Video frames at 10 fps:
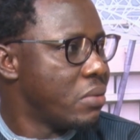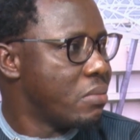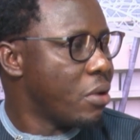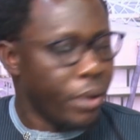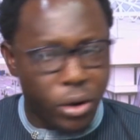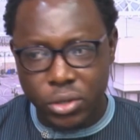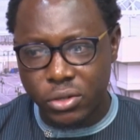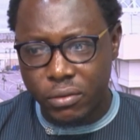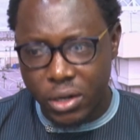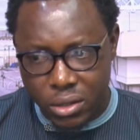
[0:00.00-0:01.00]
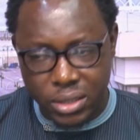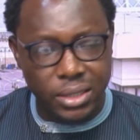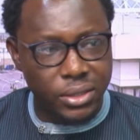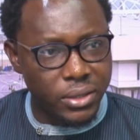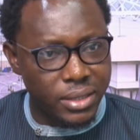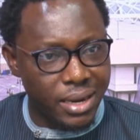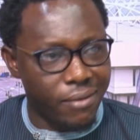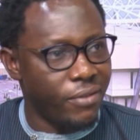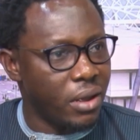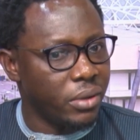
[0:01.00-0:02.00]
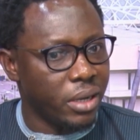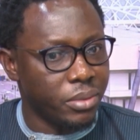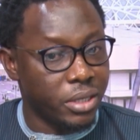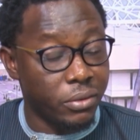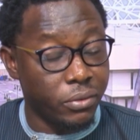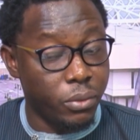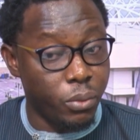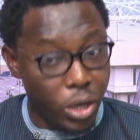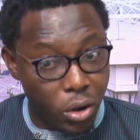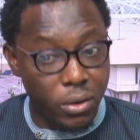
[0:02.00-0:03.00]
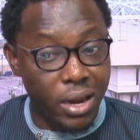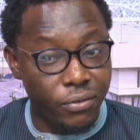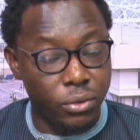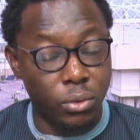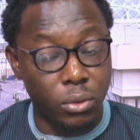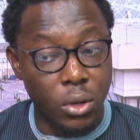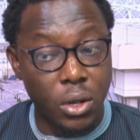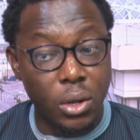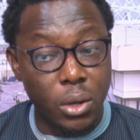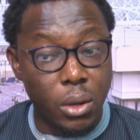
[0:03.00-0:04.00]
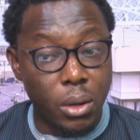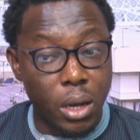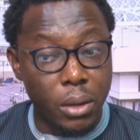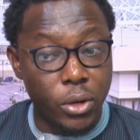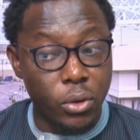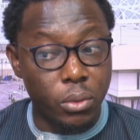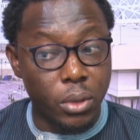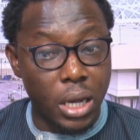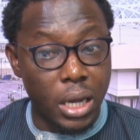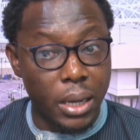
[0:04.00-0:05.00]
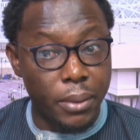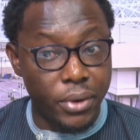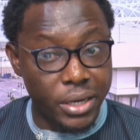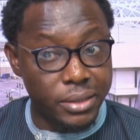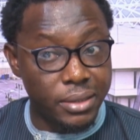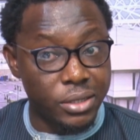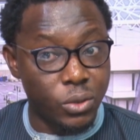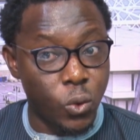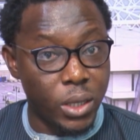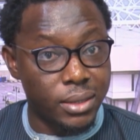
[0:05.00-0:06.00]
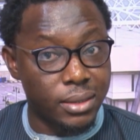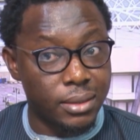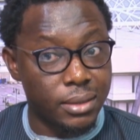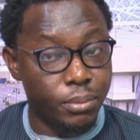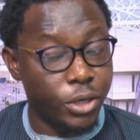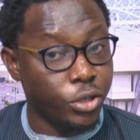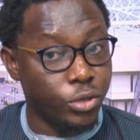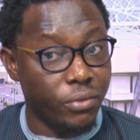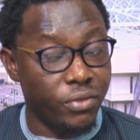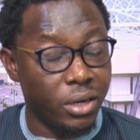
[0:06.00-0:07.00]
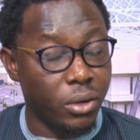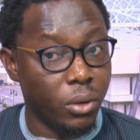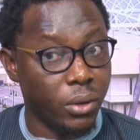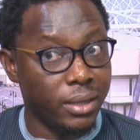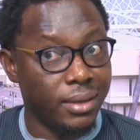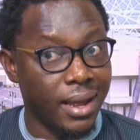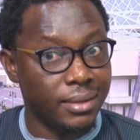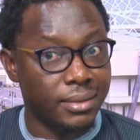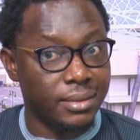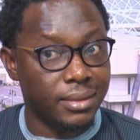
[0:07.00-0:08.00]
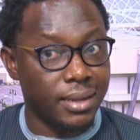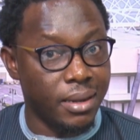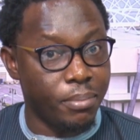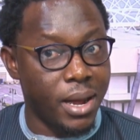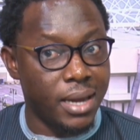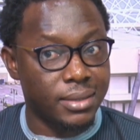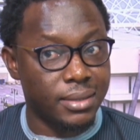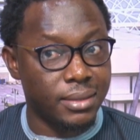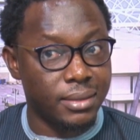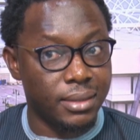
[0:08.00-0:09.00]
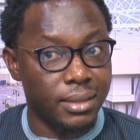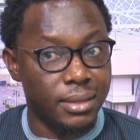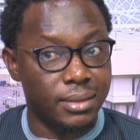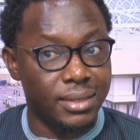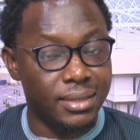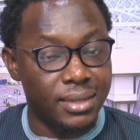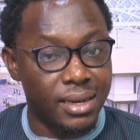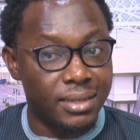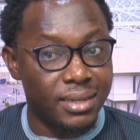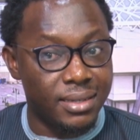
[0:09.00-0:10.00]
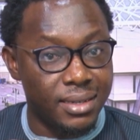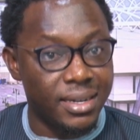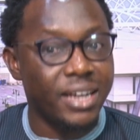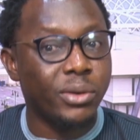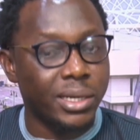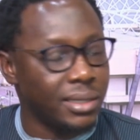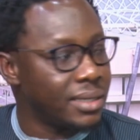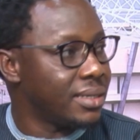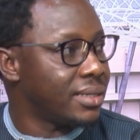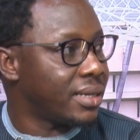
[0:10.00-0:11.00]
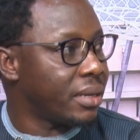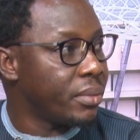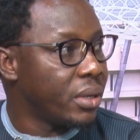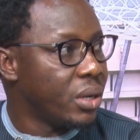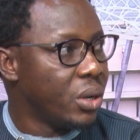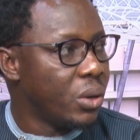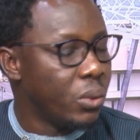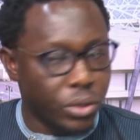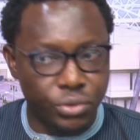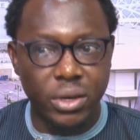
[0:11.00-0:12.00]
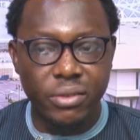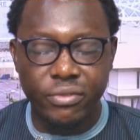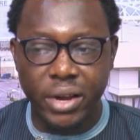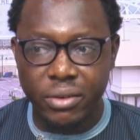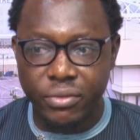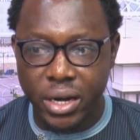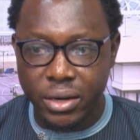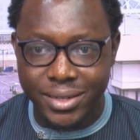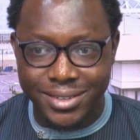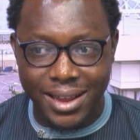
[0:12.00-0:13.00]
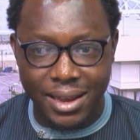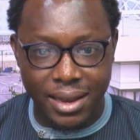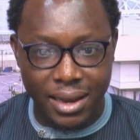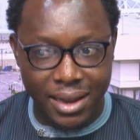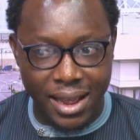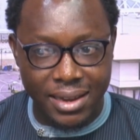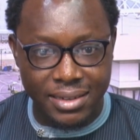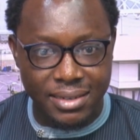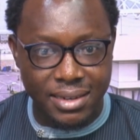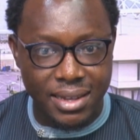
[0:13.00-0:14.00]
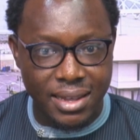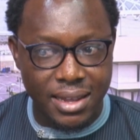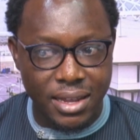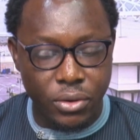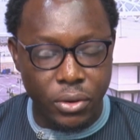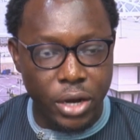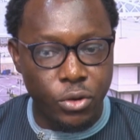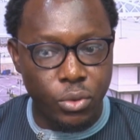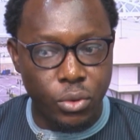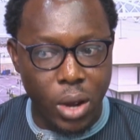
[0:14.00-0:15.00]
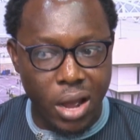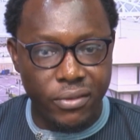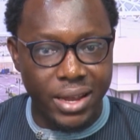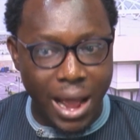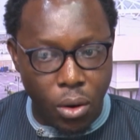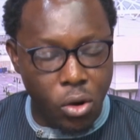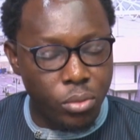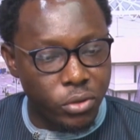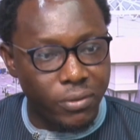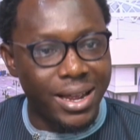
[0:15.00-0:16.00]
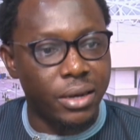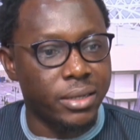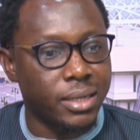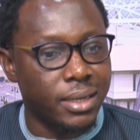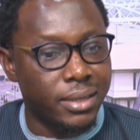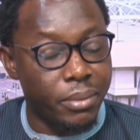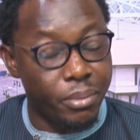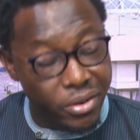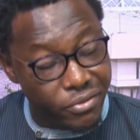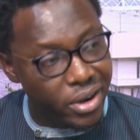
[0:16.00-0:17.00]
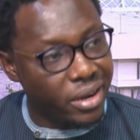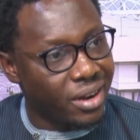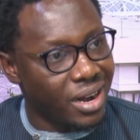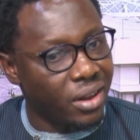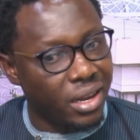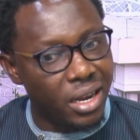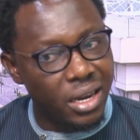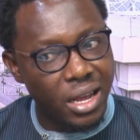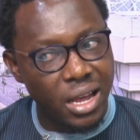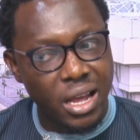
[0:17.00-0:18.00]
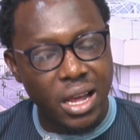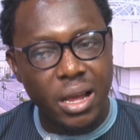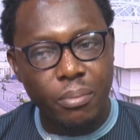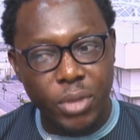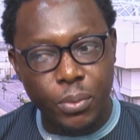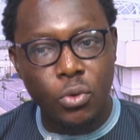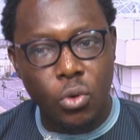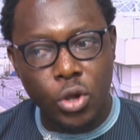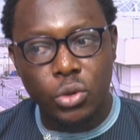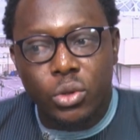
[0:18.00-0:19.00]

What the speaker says: but because of the conditions they have found themselves. We all have to, you know, raise these questions, because you are very correct that in the past, the teacher education system was really very, very standardized. Either you have the outcomes of the education system being very grounded, people going to